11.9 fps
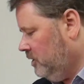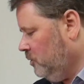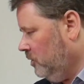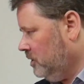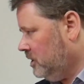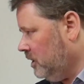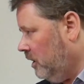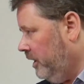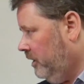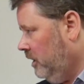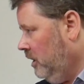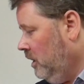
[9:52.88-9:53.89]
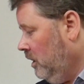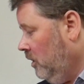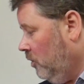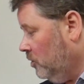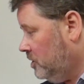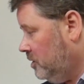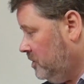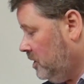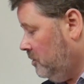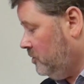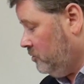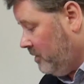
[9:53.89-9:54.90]
to one side, or
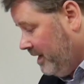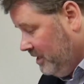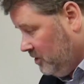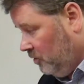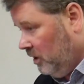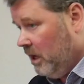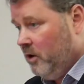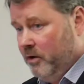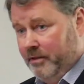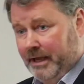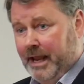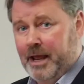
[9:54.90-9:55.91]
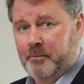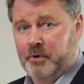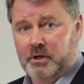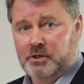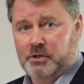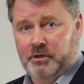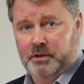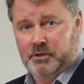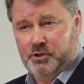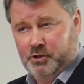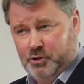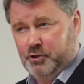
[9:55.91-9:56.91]
sometimes raise or lower the camera so that it's
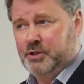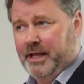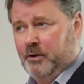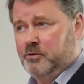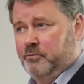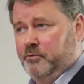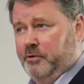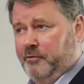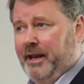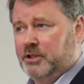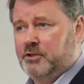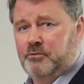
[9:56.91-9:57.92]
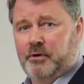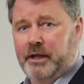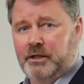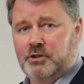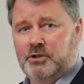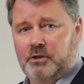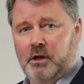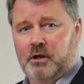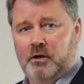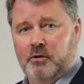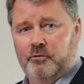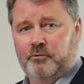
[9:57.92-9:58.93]
just out of reflection range
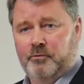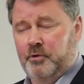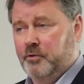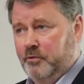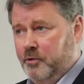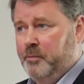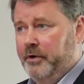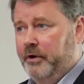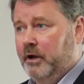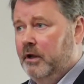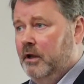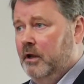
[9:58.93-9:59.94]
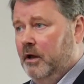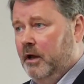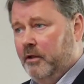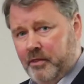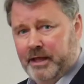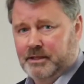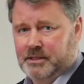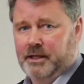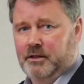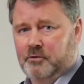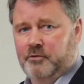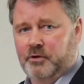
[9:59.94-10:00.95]
of the mirror, and then
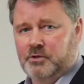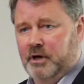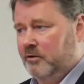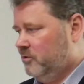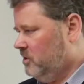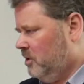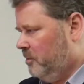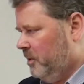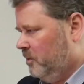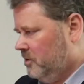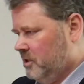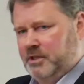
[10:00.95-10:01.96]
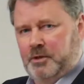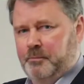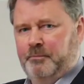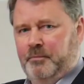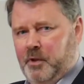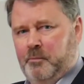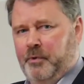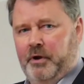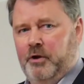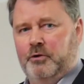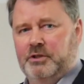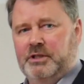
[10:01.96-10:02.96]
take the photographs, because nobody wants to see a bright
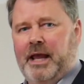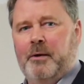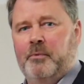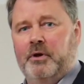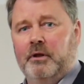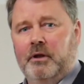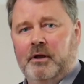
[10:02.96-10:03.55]
orange camera